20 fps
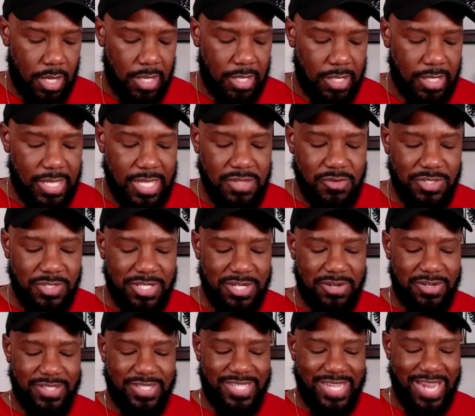Uh, can you
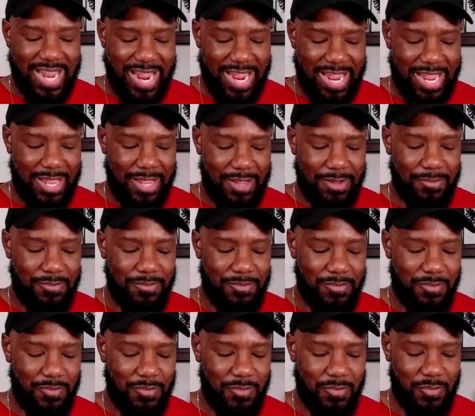share a time
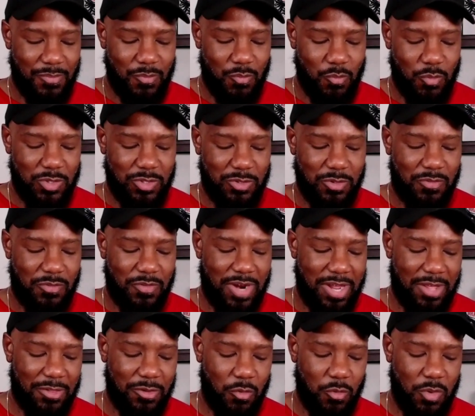with your
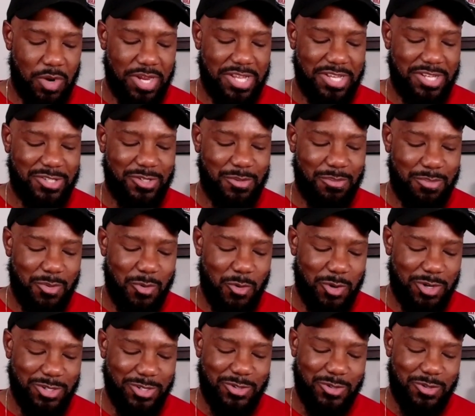father where he
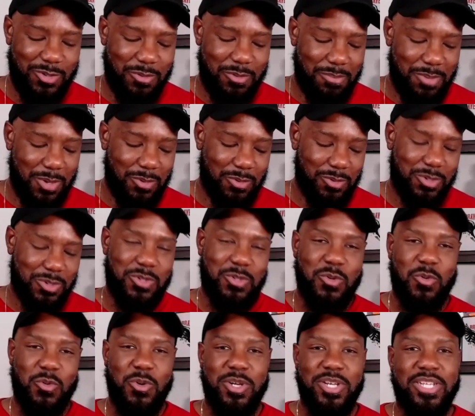supported you the most
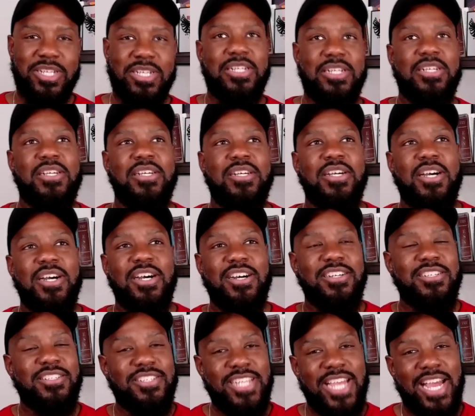during
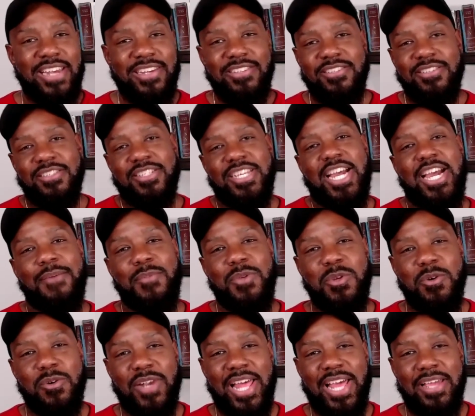a challenging time in
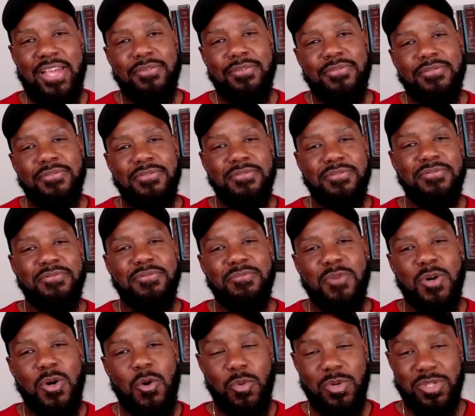your life,
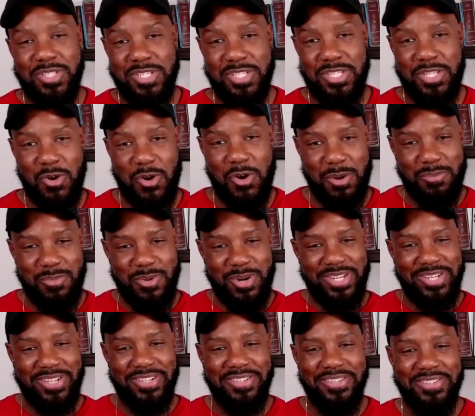or was it the
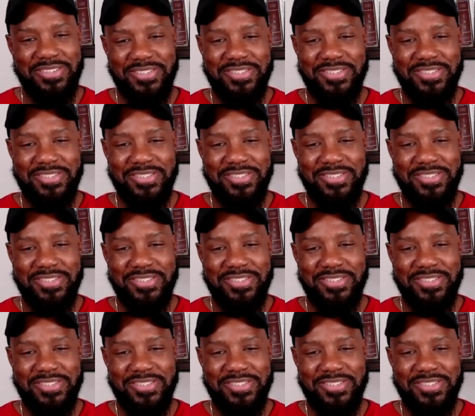heartbreak?